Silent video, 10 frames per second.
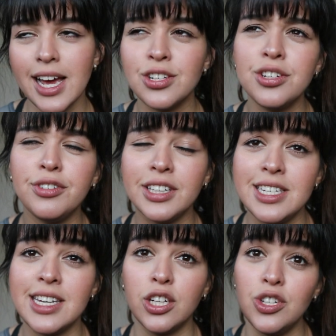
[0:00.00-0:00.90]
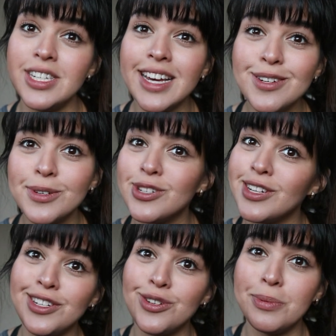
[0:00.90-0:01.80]
They're actually releasing a new scent, which
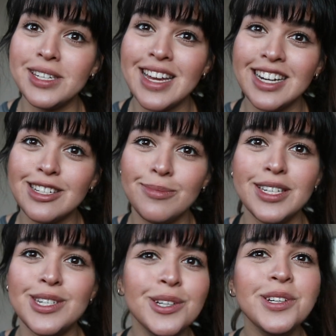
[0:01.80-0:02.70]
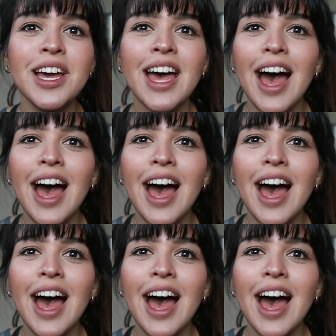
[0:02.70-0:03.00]
they should be sending to me soon,